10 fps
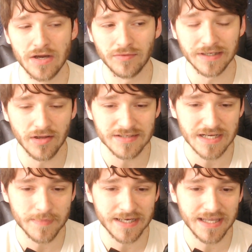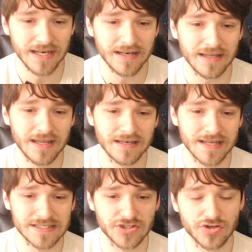Only loss coming to Kennedy
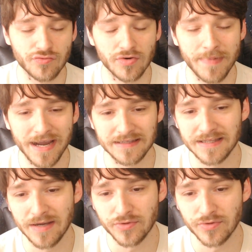Nzechukwu back in the day,